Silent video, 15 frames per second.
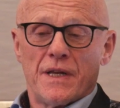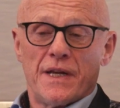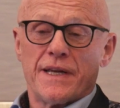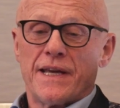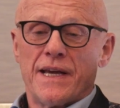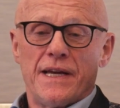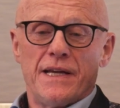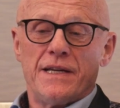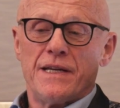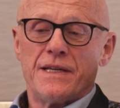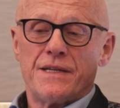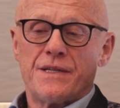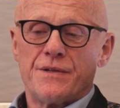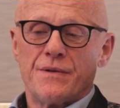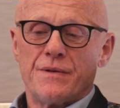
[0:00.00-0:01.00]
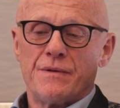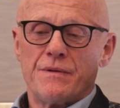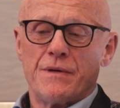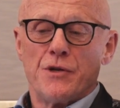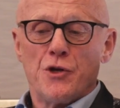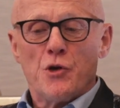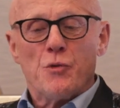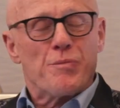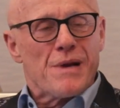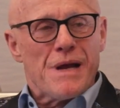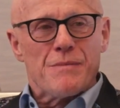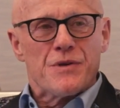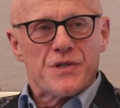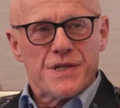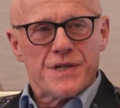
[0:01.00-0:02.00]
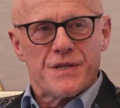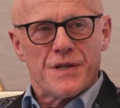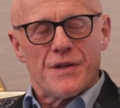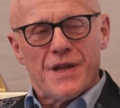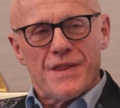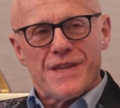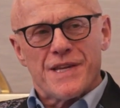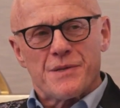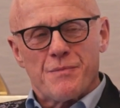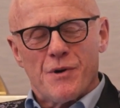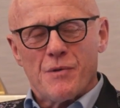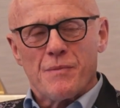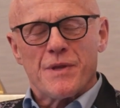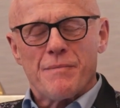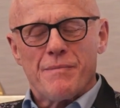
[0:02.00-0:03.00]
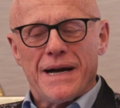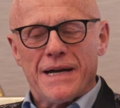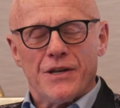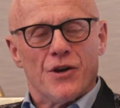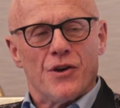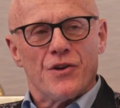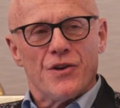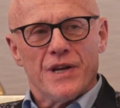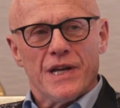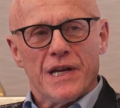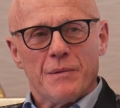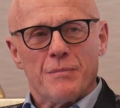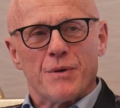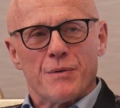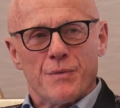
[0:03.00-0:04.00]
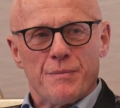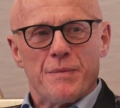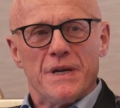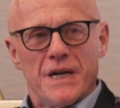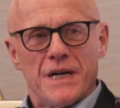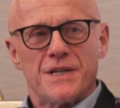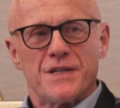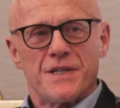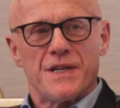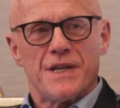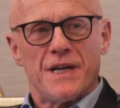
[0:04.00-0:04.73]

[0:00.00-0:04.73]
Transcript: like getting into a new premises that at this moment they might not need, but it would be nice to